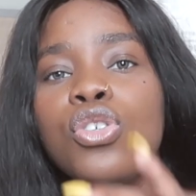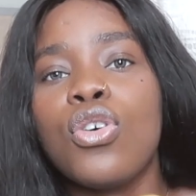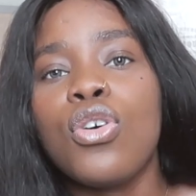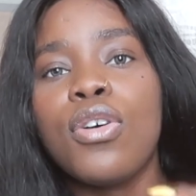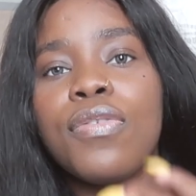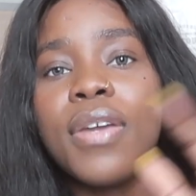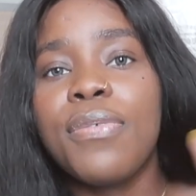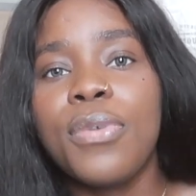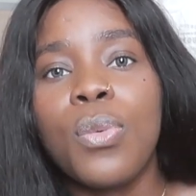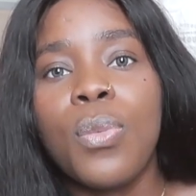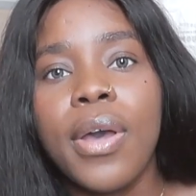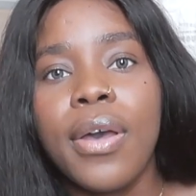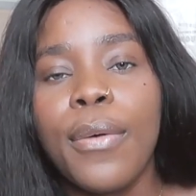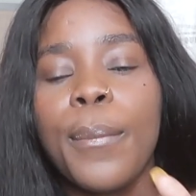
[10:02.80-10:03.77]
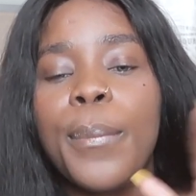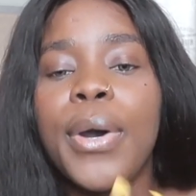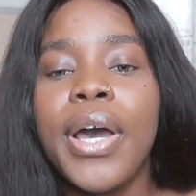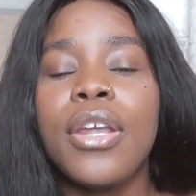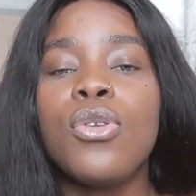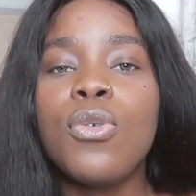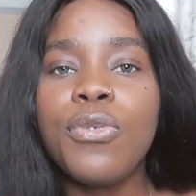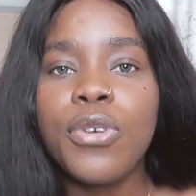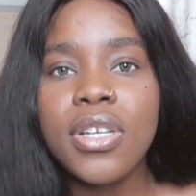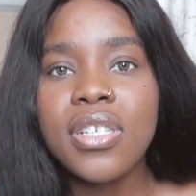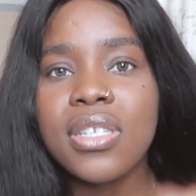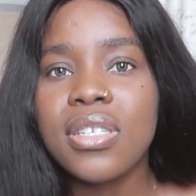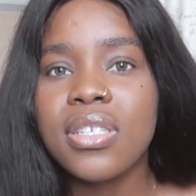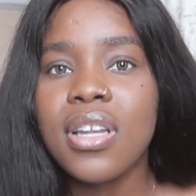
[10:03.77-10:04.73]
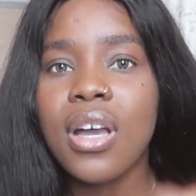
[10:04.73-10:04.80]
sure of everywhere, but I know for
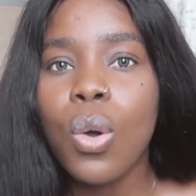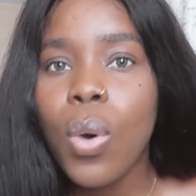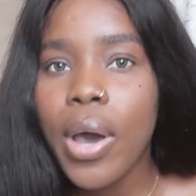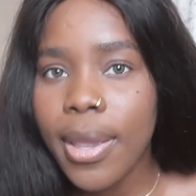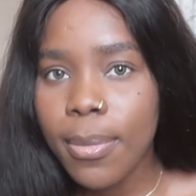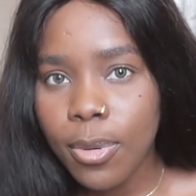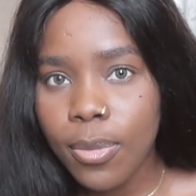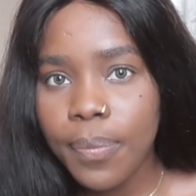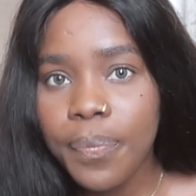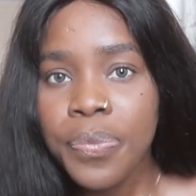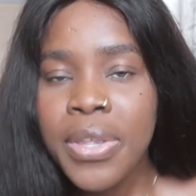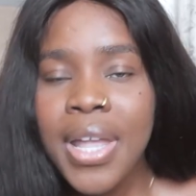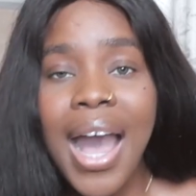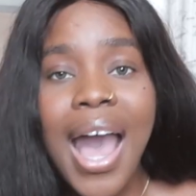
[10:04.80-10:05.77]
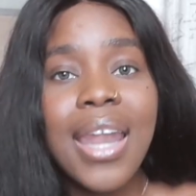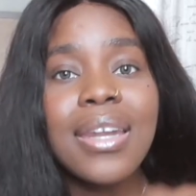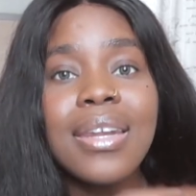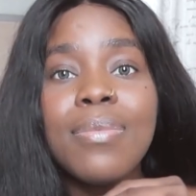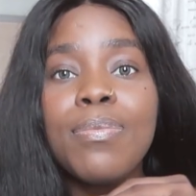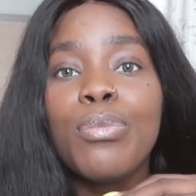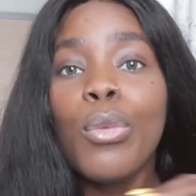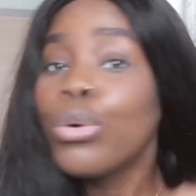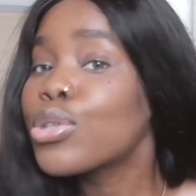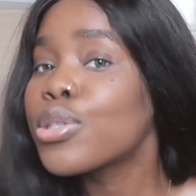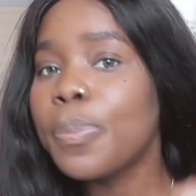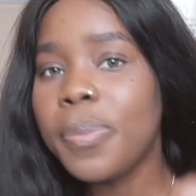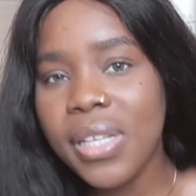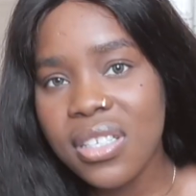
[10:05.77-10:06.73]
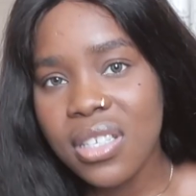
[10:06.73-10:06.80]
instance in Akwa Ibom and
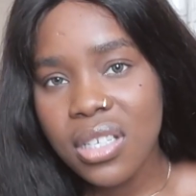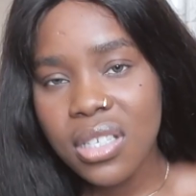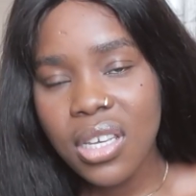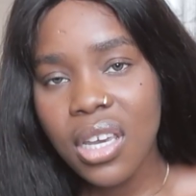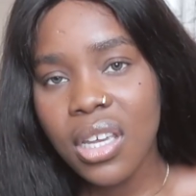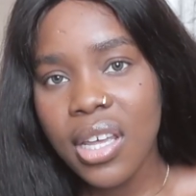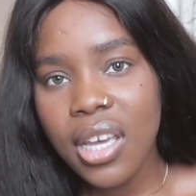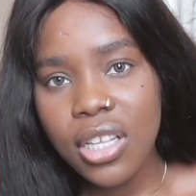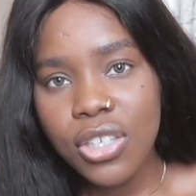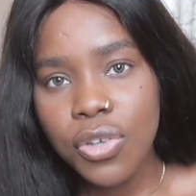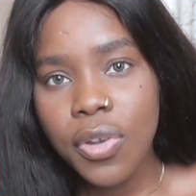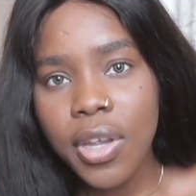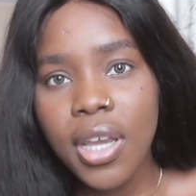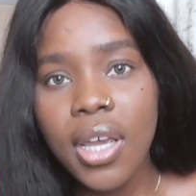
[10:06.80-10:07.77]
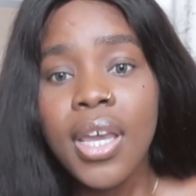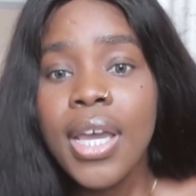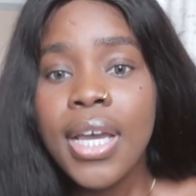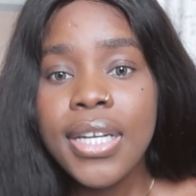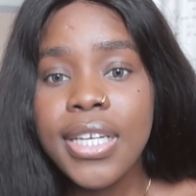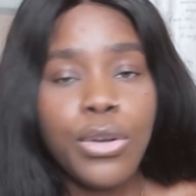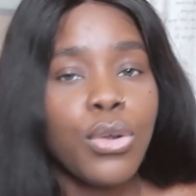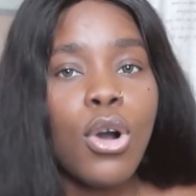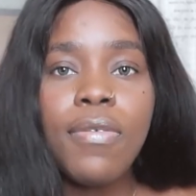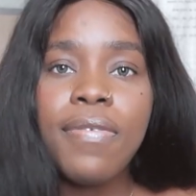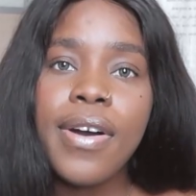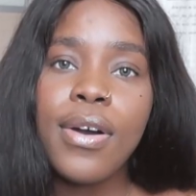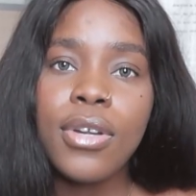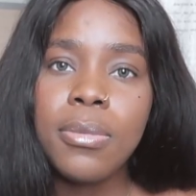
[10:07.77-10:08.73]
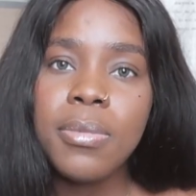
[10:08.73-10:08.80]
most places here in Nigeria, they don't
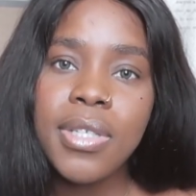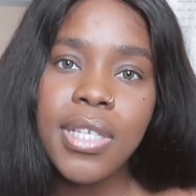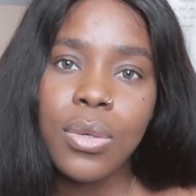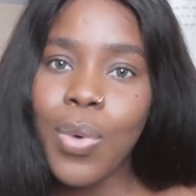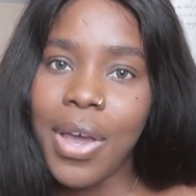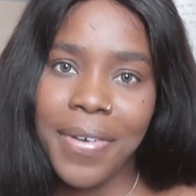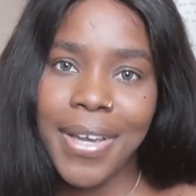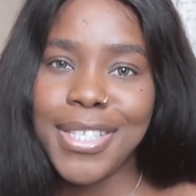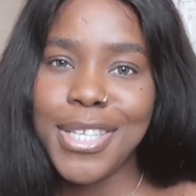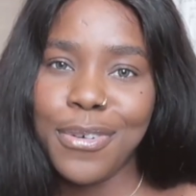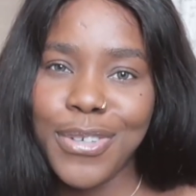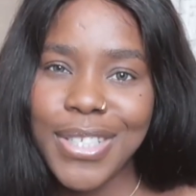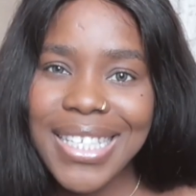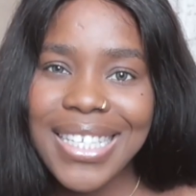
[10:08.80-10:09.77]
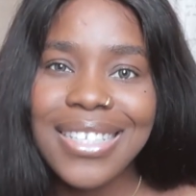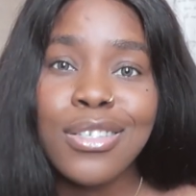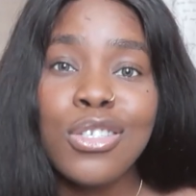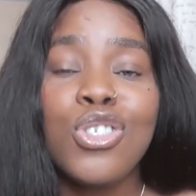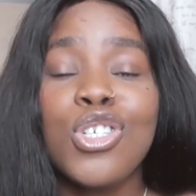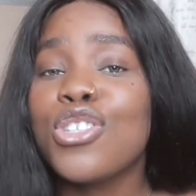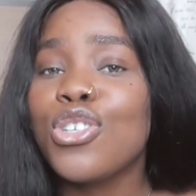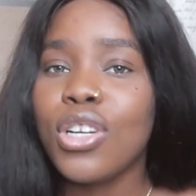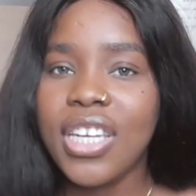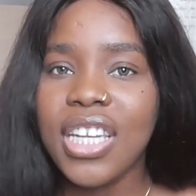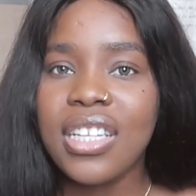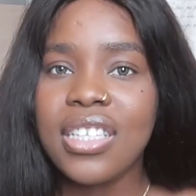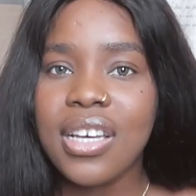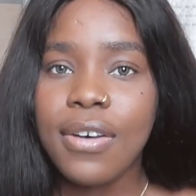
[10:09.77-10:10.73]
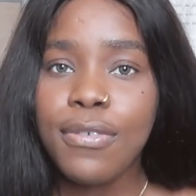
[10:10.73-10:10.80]
offer unlimited Wi-Fi services, just your
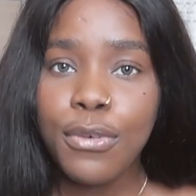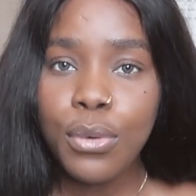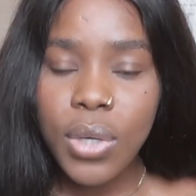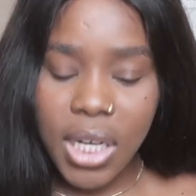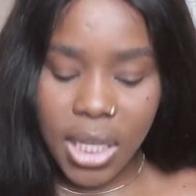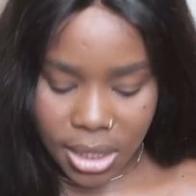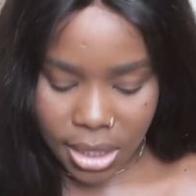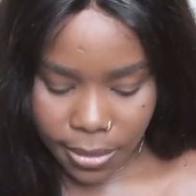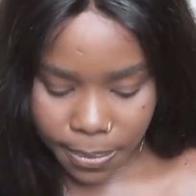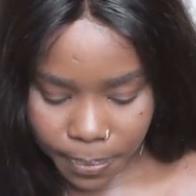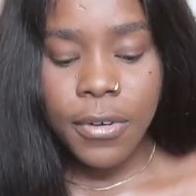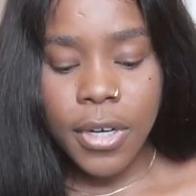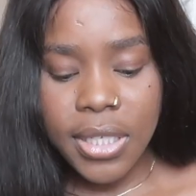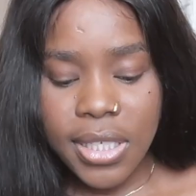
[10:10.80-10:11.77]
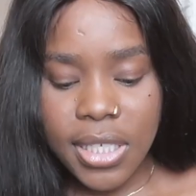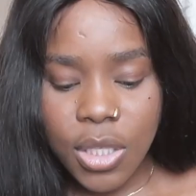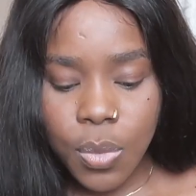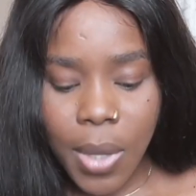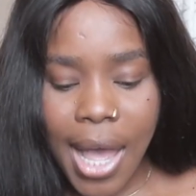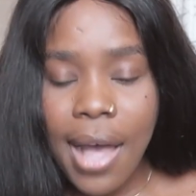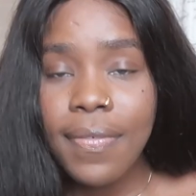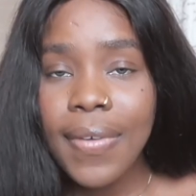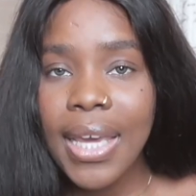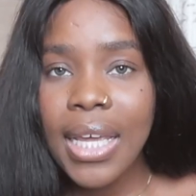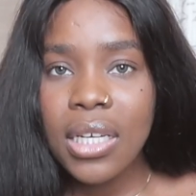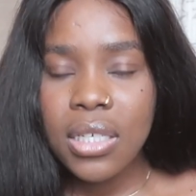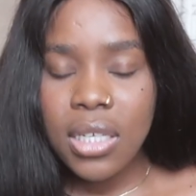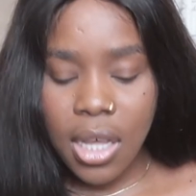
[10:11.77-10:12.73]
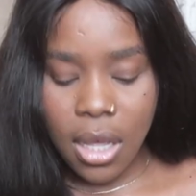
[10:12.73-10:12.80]
data, phone data. For instance, we have
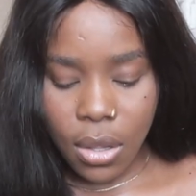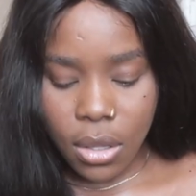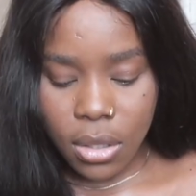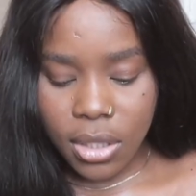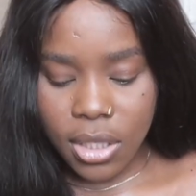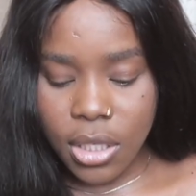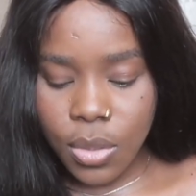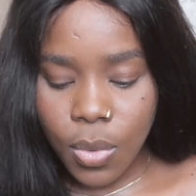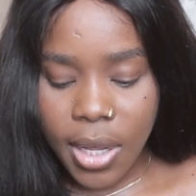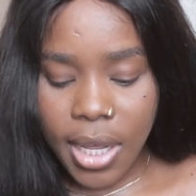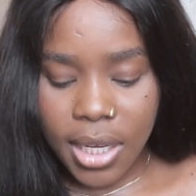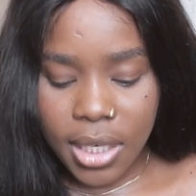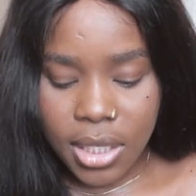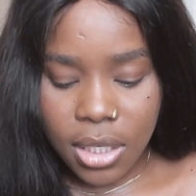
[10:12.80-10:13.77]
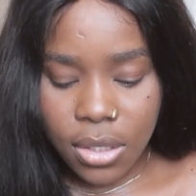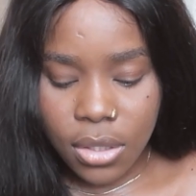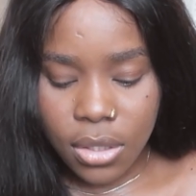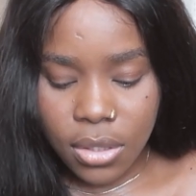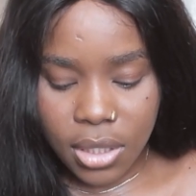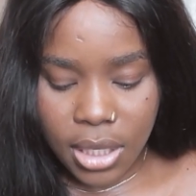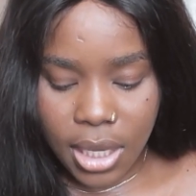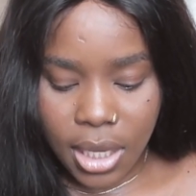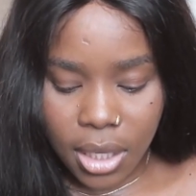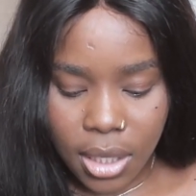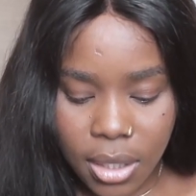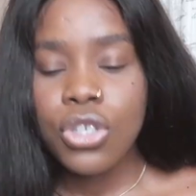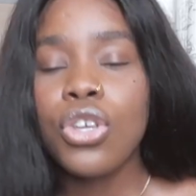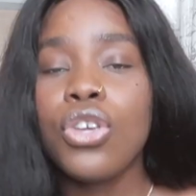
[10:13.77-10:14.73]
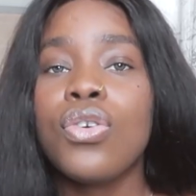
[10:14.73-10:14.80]
Entel. This is what Entel looks like.
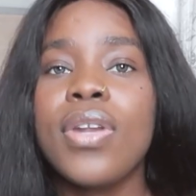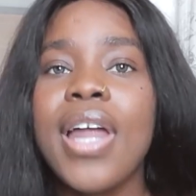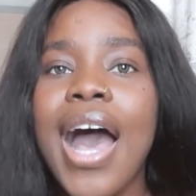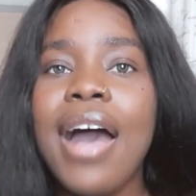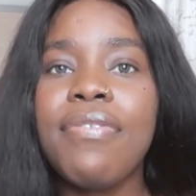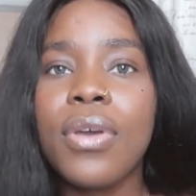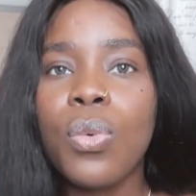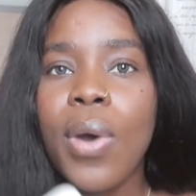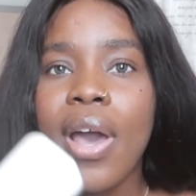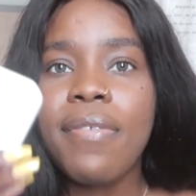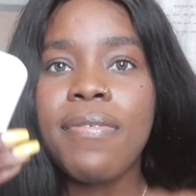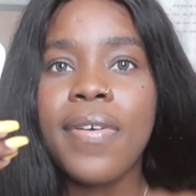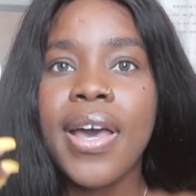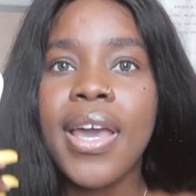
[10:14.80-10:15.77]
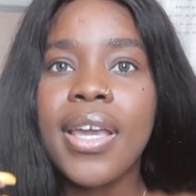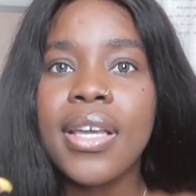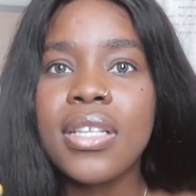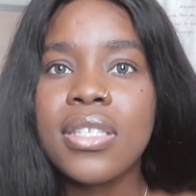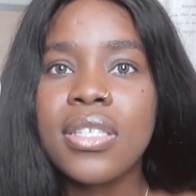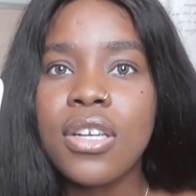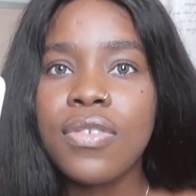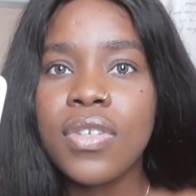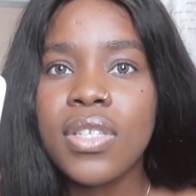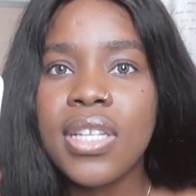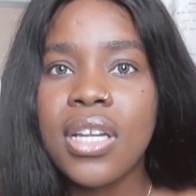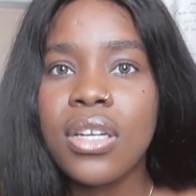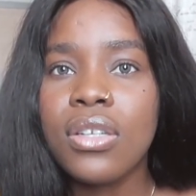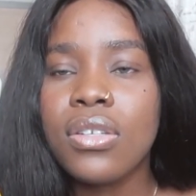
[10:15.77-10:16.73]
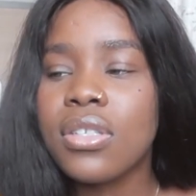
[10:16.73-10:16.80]
So you could have a Wi-Fi service
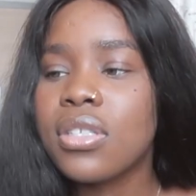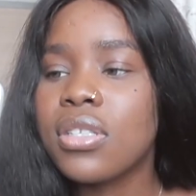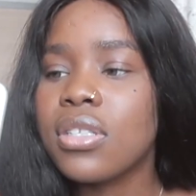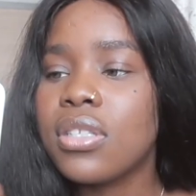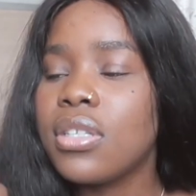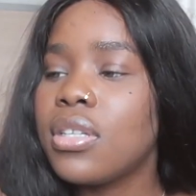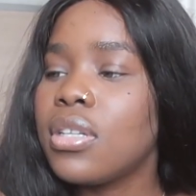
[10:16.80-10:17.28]
that looks